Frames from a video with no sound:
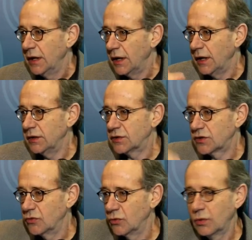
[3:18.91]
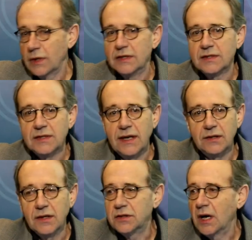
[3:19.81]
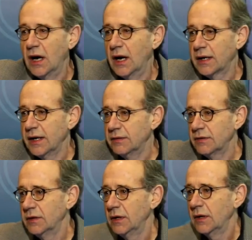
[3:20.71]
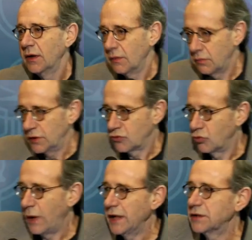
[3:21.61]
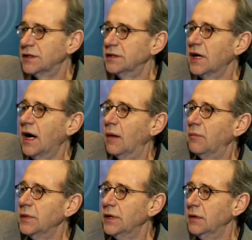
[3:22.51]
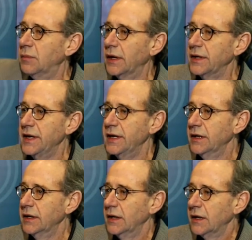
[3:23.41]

Each school is set a target which ratchets up year by year.